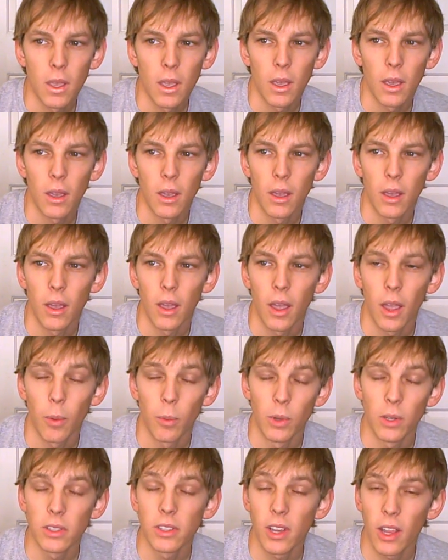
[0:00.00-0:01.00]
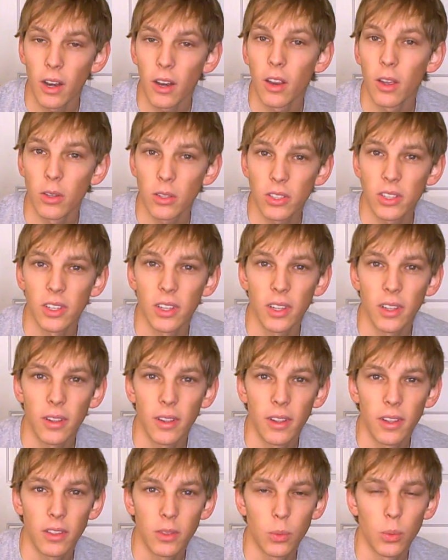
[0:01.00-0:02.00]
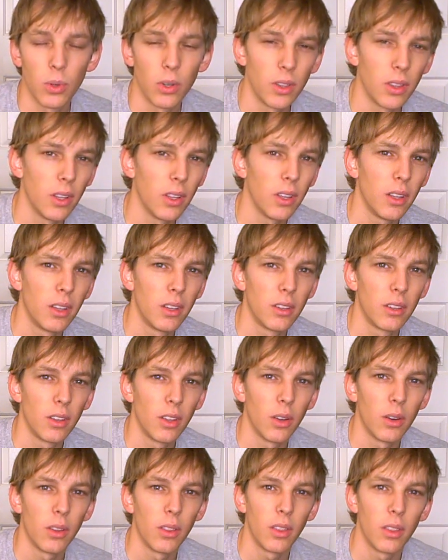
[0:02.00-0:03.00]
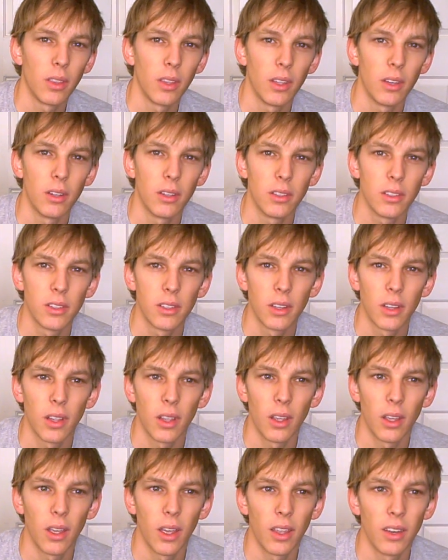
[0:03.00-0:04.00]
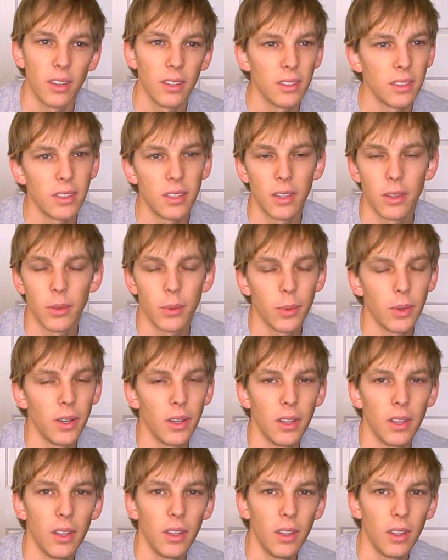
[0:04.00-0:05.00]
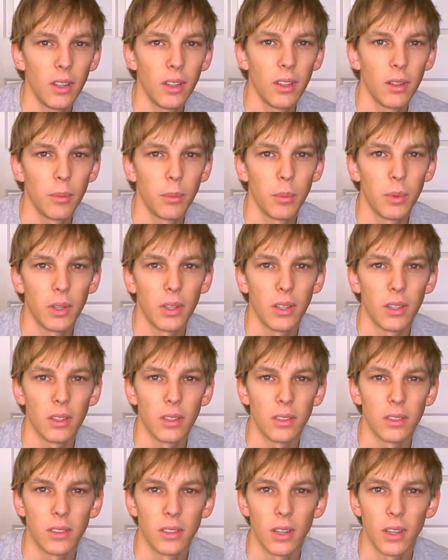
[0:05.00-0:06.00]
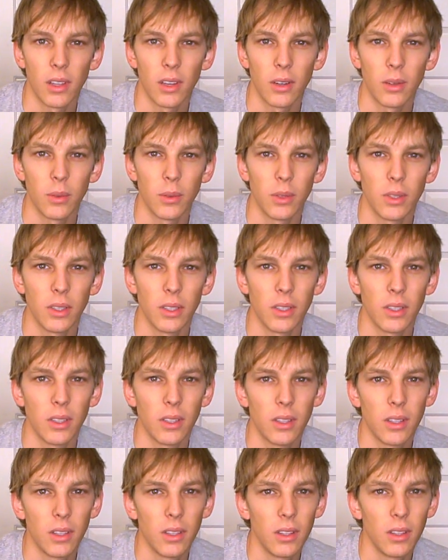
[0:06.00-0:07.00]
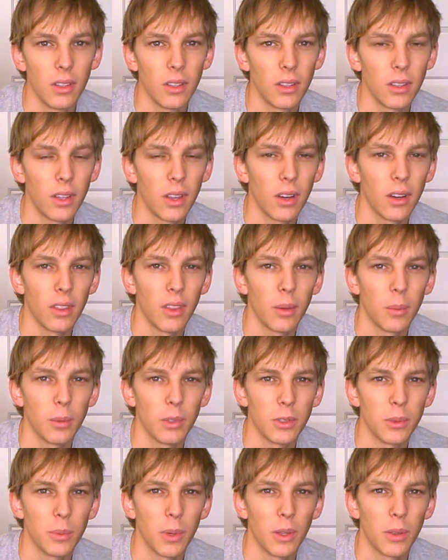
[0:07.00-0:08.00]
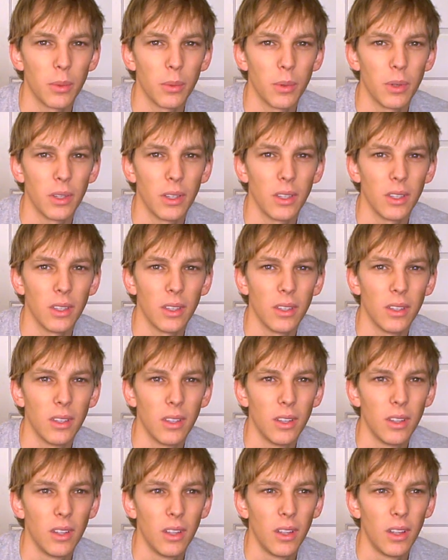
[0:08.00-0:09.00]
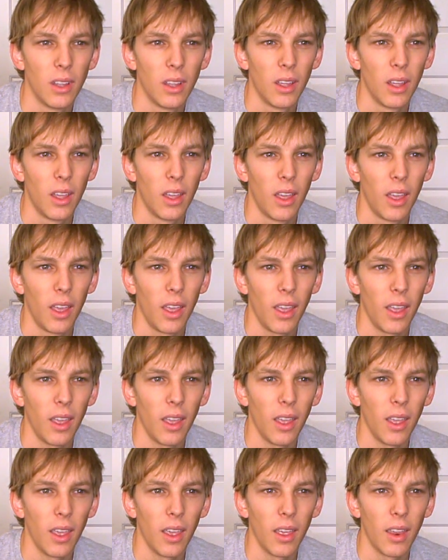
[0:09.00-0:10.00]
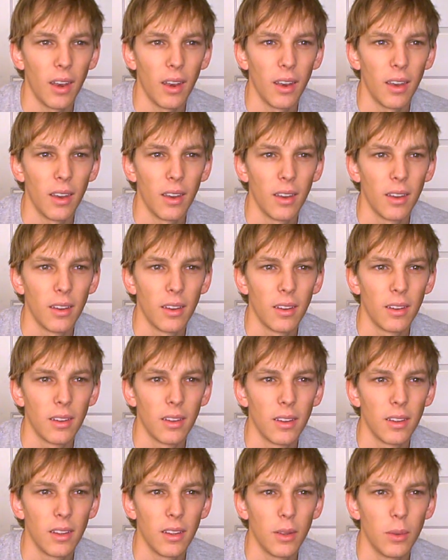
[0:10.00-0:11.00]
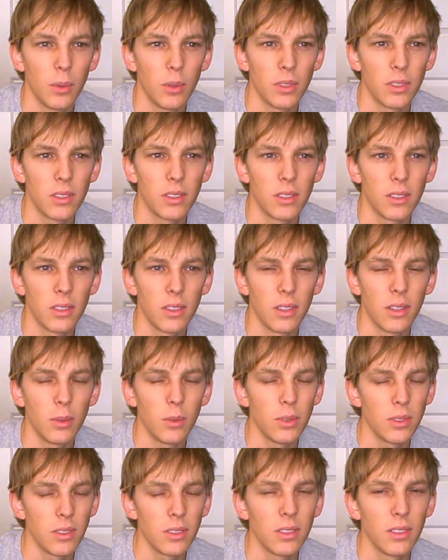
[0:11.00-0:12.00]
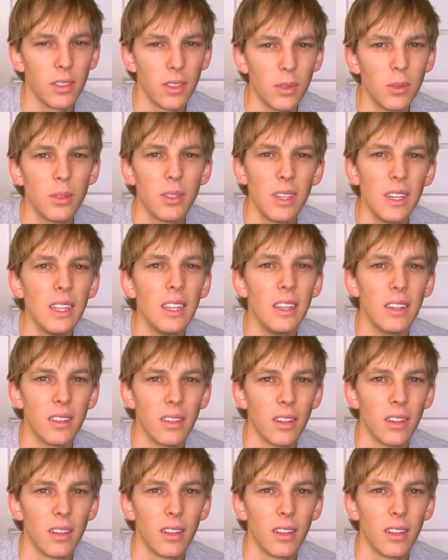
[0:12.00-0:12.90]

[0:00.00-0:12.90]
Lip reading: I will say to go see it. It's worth it to go to the theaters. I didn't see it 3D. Because I don't really care that much about 3D, and it was neat.